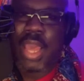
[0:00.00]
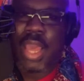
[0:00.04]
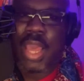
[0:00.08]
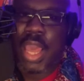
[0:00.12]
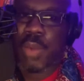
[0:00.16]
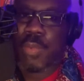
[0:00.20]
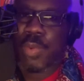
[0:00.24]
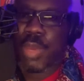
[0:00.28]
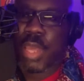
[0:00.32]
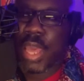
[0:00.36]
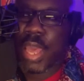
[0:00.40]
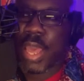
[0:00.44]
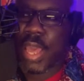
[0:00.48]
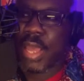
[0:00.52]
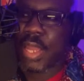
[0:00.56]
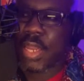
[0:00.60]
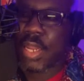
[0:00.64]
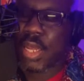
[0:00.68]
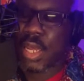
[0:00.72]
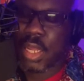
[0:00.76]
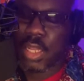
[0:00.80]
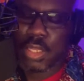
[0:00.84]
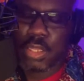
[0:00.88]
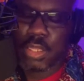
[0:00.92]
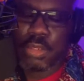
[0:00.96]
and we had
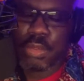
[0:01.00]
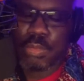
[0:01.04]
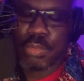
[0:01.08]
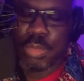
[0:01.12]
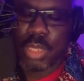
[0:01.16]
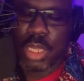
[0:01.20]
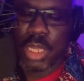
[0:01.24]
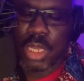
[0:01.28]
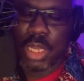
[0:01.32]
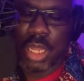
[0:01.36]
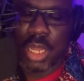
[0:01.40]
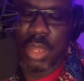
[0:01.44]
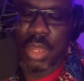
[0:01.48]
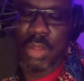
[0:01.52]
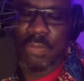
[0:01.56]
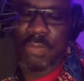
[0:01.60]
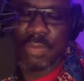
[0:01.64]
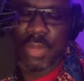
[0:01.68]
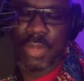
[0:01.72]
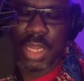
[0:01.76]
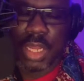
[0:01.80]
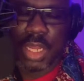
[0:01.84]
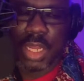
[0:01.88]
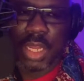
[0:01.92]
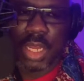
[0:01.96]
a little bit of,
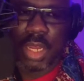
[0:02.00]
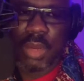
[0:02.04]
uh,